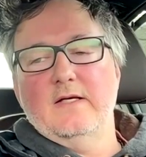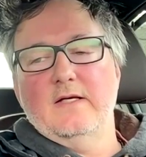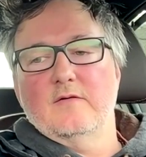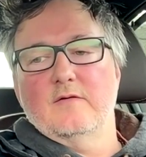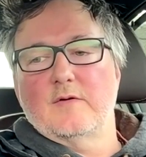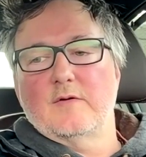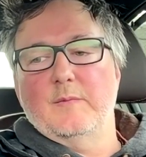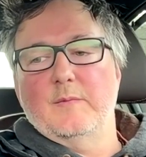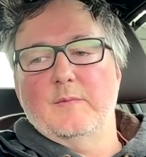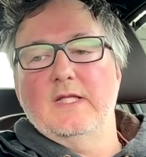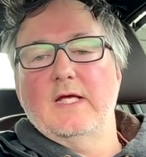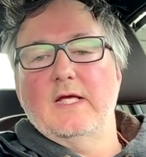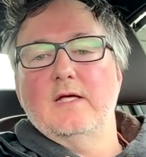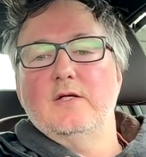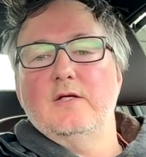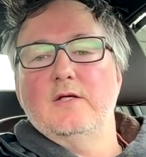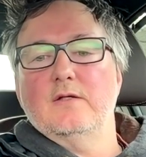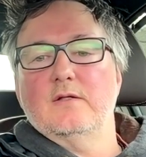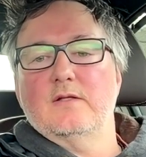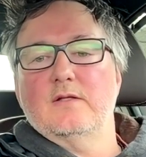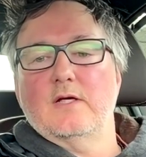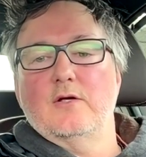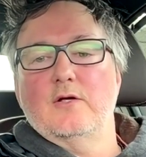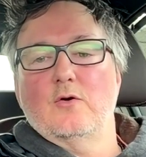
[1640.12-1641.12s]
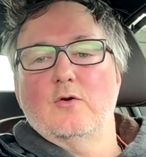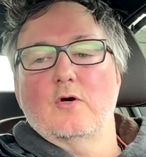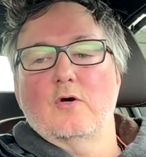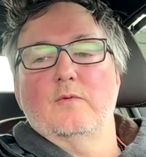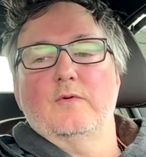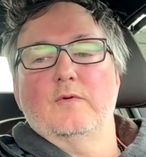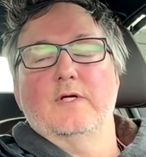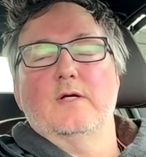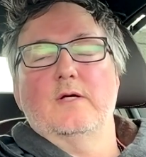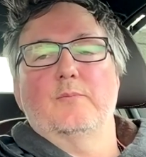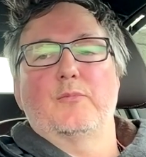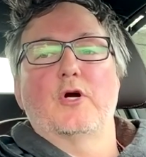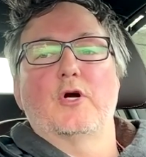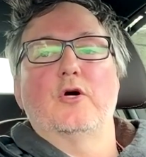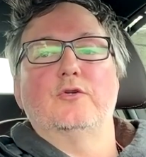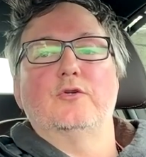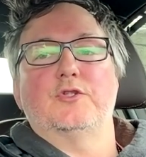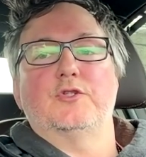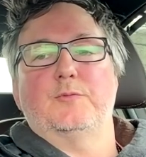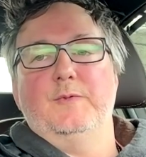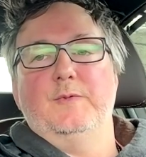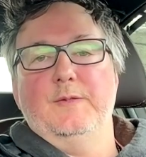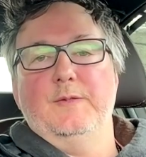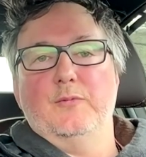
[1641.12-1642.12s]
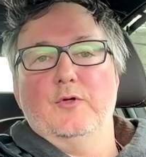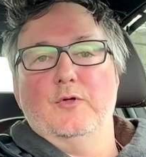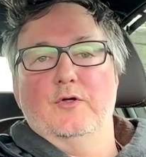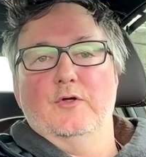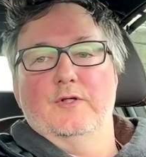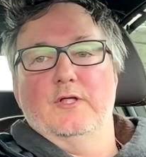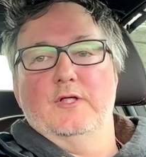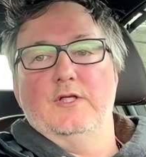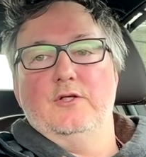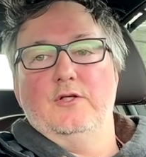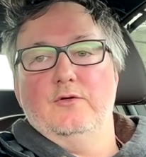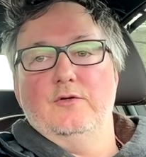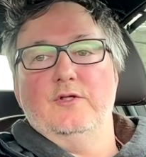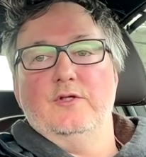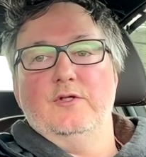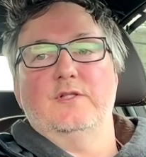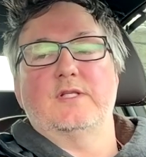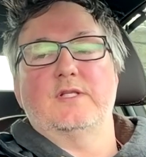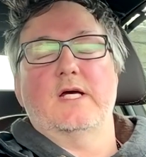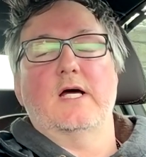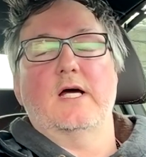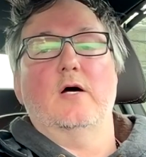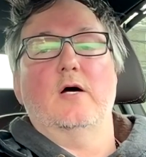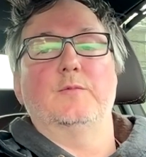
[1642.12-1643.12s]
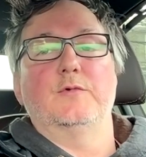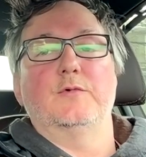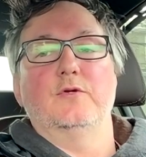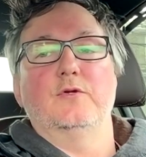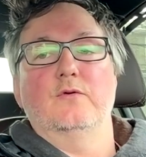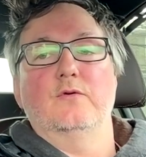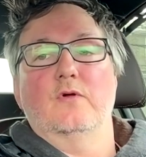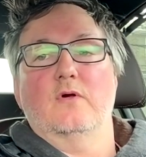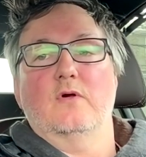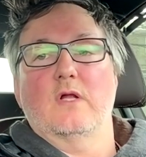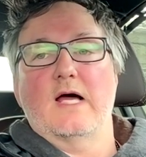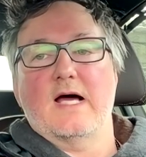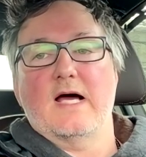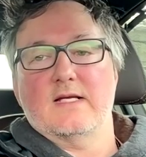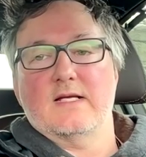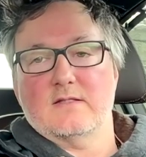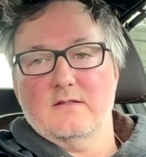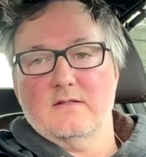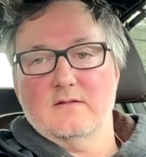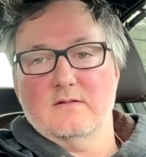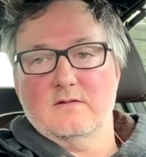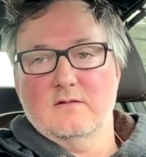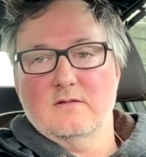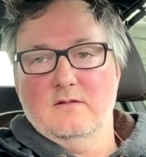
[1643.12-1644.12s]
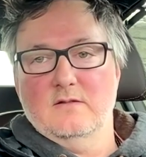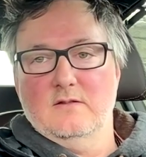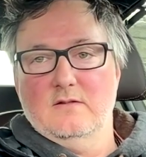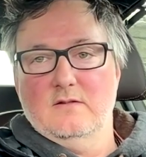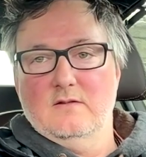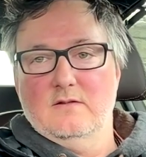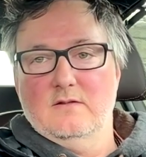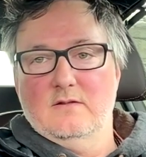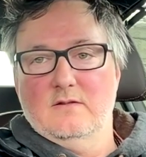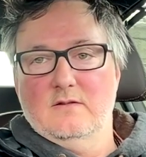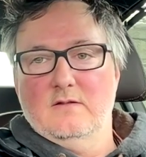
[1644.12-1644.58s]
Kind of. I mean, they normally approach people in the union to help do the classes.